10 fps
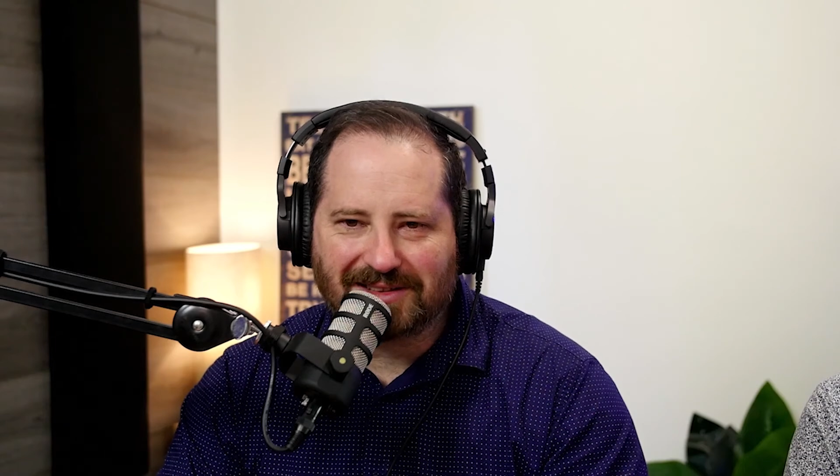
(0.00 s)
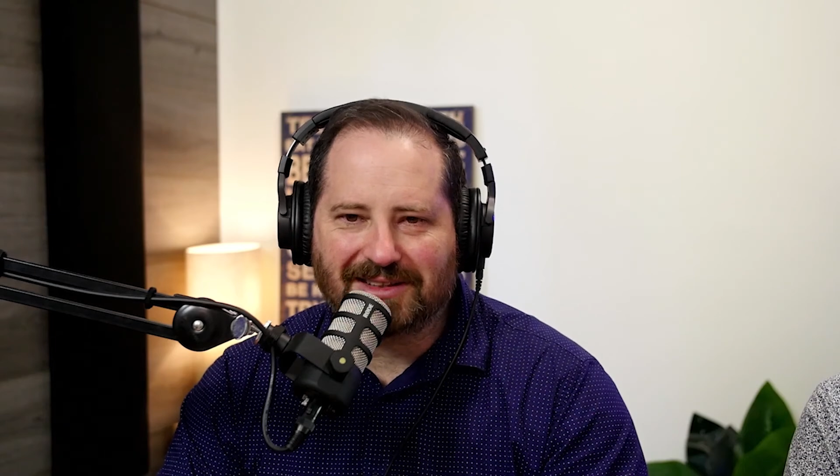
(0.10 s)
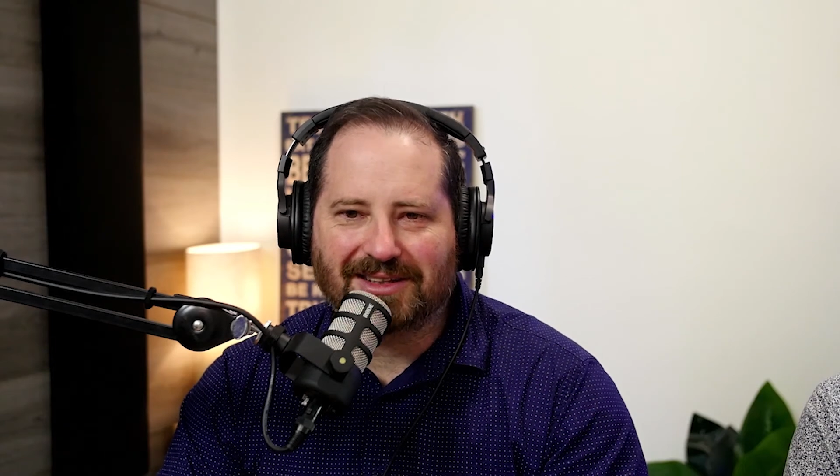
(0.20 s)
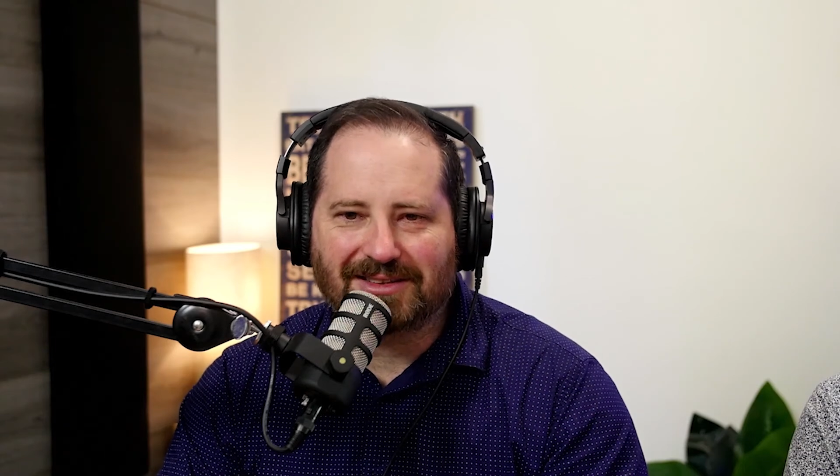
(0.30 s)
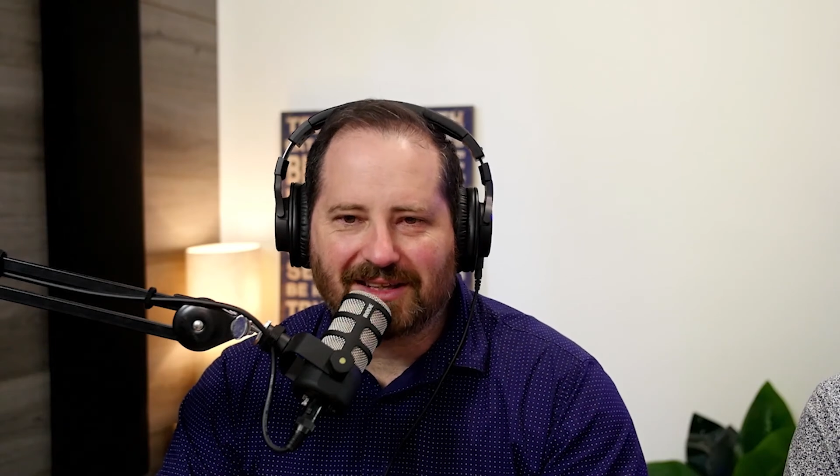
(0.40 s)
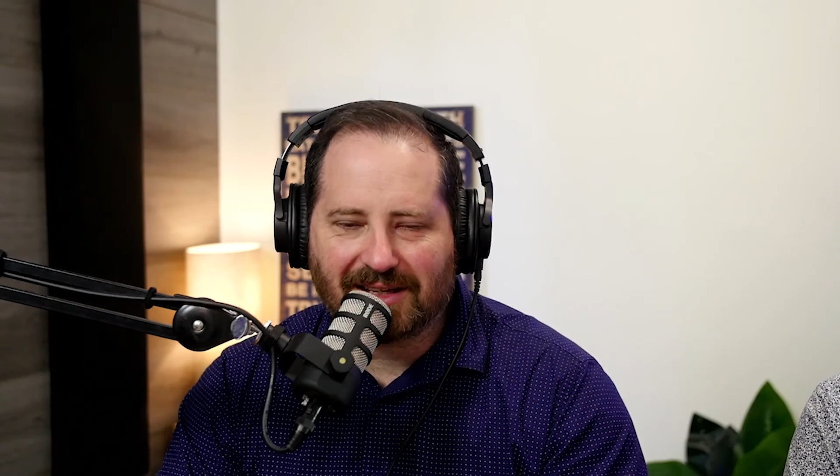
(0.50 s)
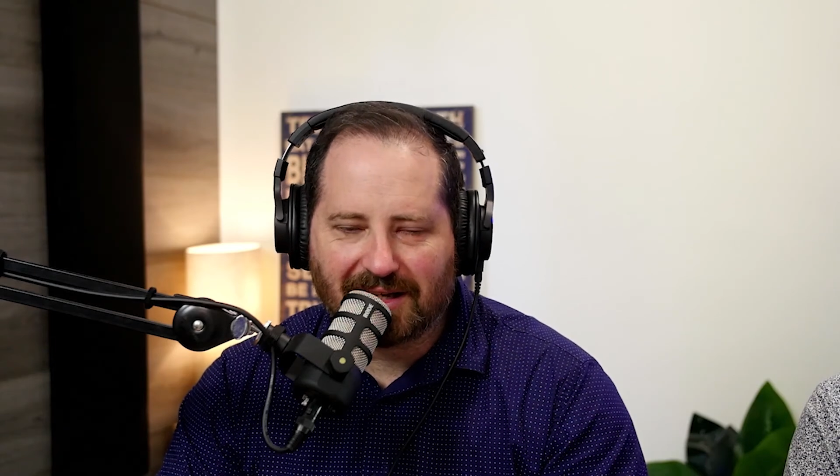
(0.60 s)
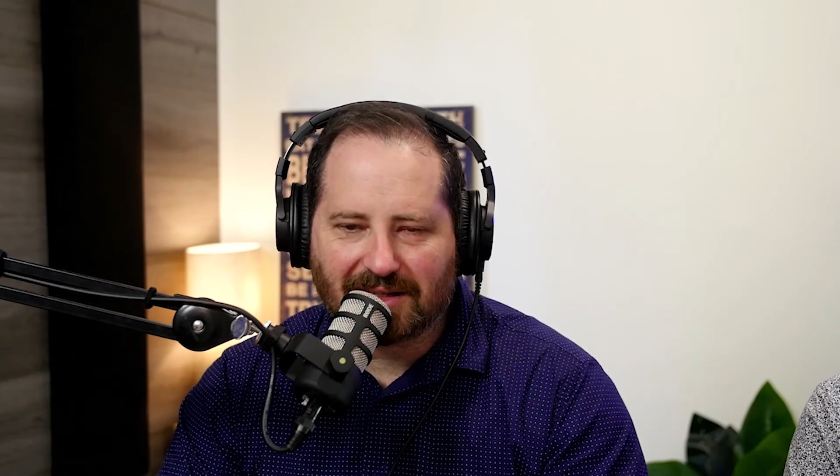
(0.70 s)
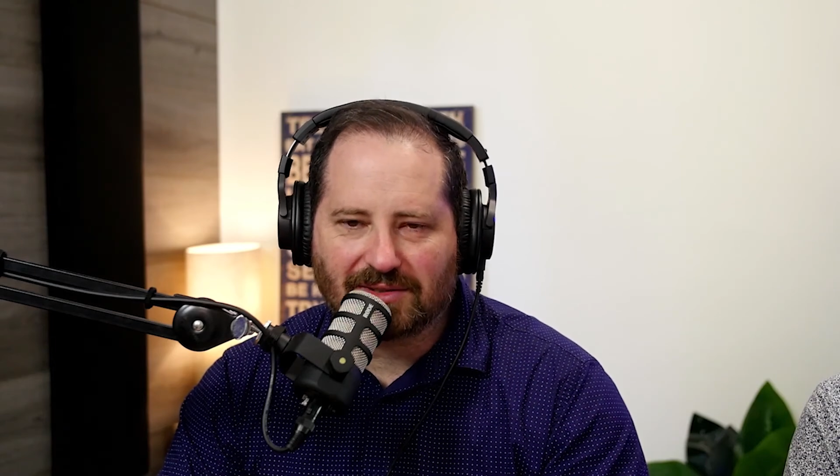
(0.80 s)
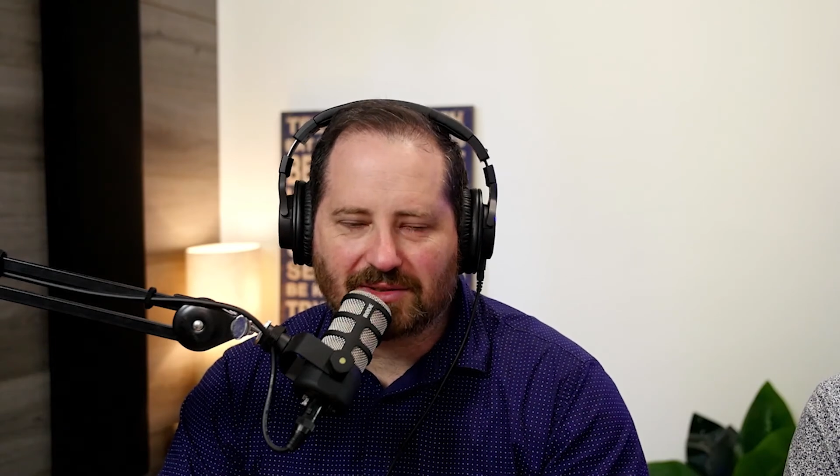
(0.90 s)
and then take
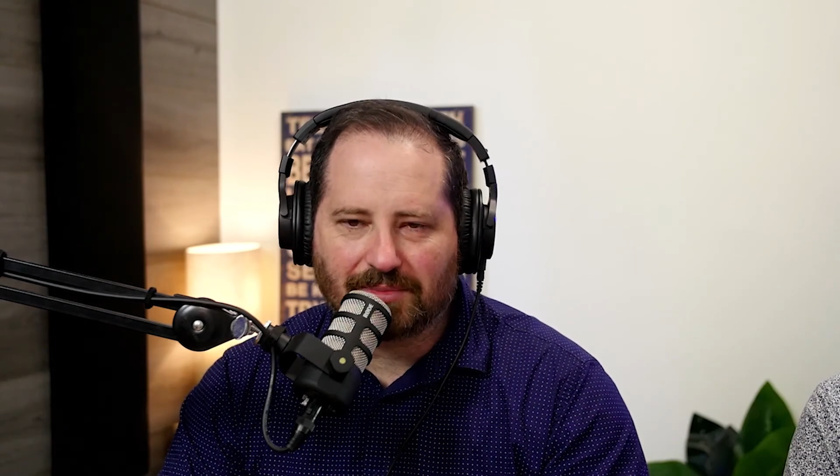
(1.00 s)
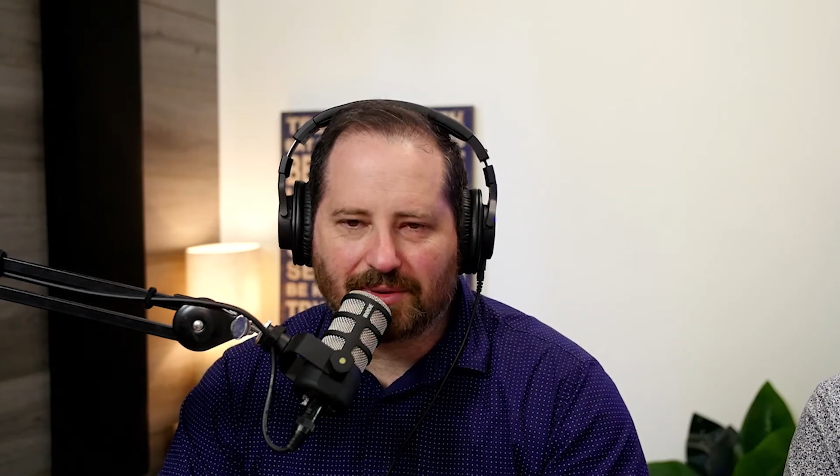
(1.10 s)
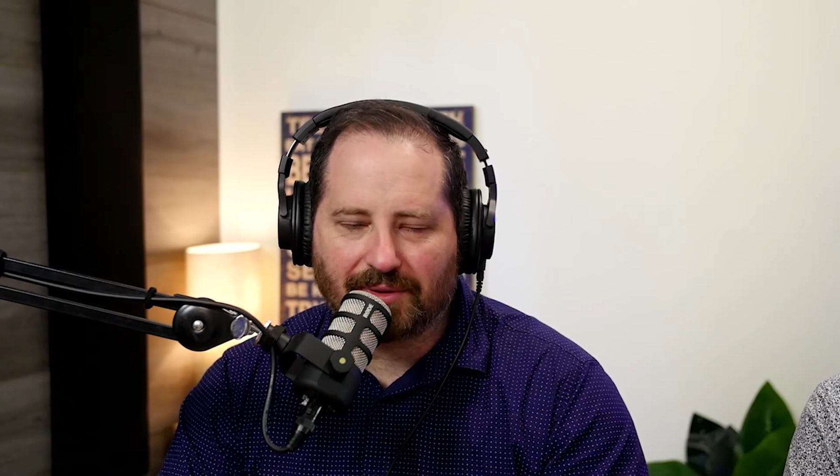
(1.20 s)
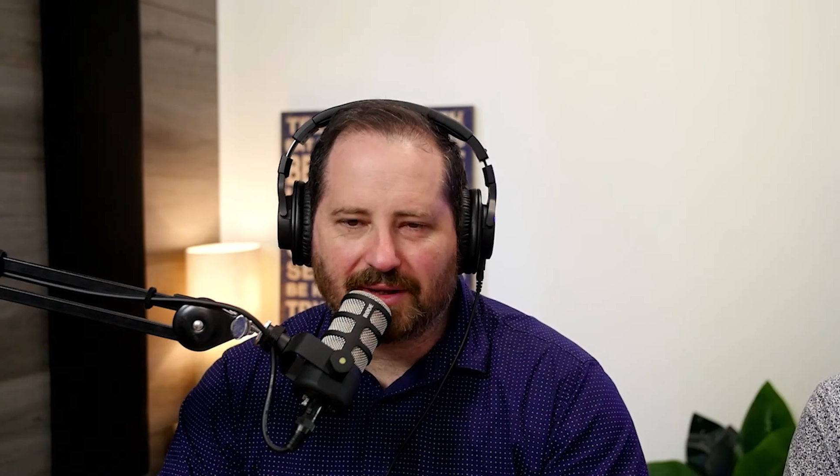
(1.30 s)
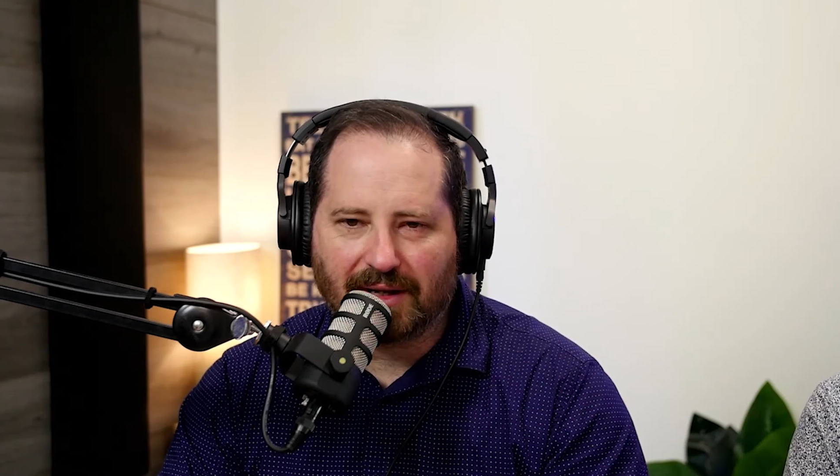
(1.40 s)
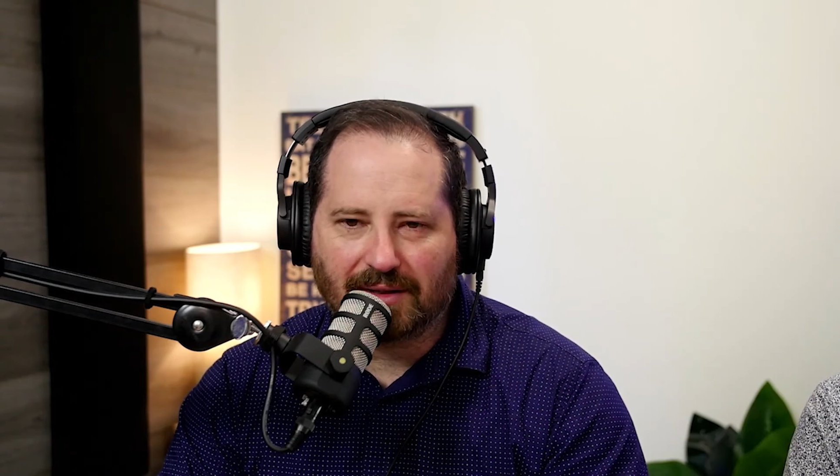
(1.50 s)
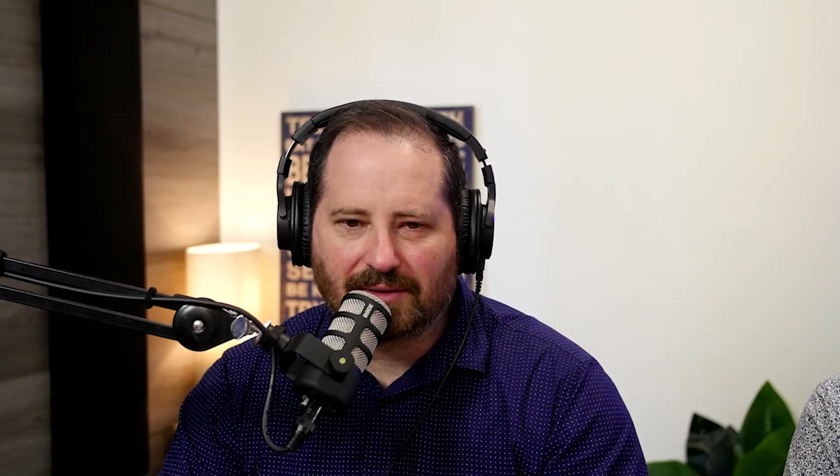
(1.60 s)
action upon that.